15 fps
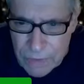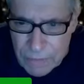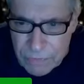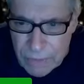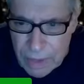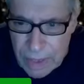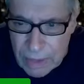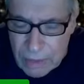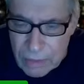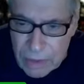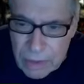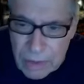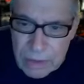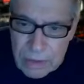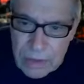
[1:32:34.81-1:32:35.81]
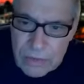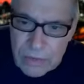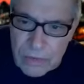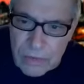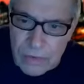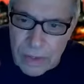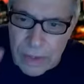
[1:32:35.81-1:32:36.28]
If they had other
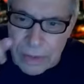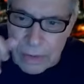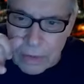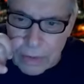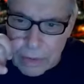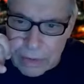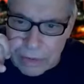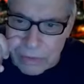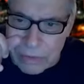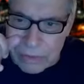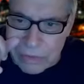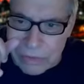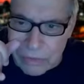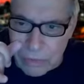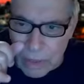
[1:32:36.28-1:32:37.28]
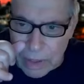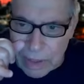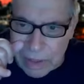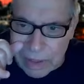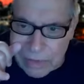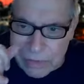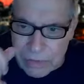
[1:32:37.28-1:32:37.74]
conditions like heart, strike,
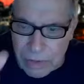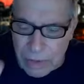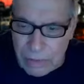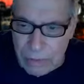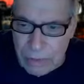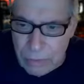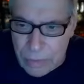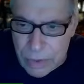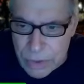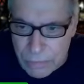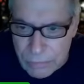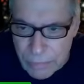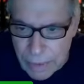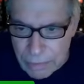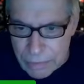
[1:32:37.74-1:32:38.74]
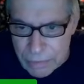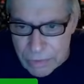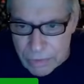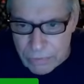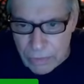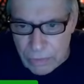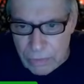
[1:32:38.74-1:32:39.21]
etc., which the virus
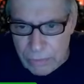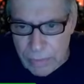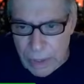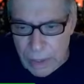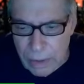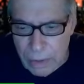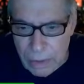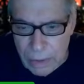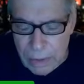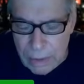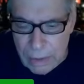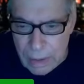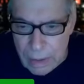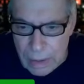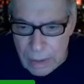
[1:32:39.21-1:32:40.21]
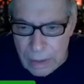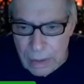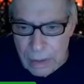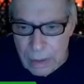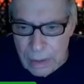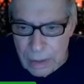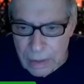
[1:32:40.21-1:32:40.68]
is very bad on,
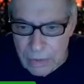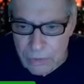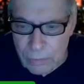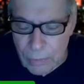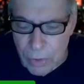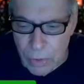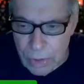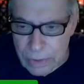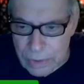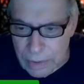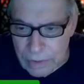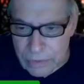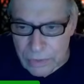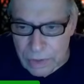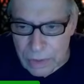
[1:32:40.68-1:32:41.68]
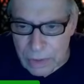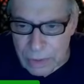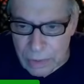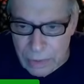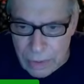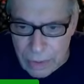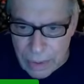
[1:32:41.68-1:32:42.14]
it is marked as the
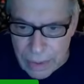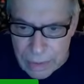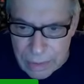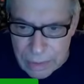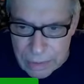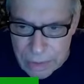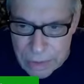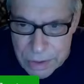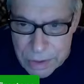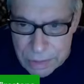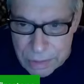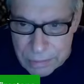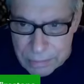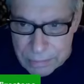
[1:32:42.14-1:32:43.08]
underlying condition.